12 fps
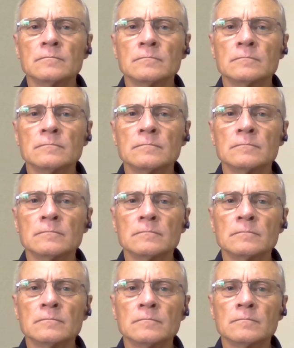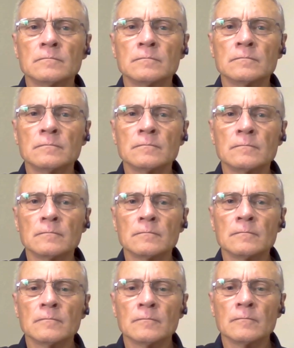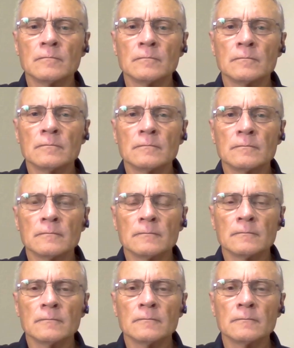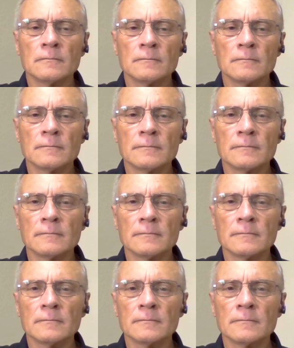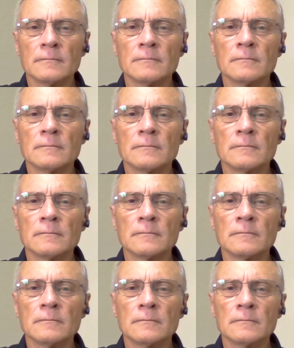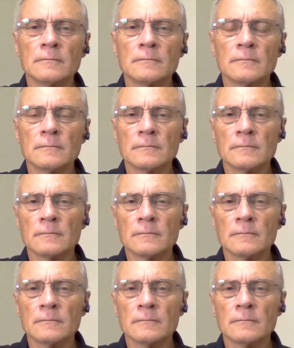(silent)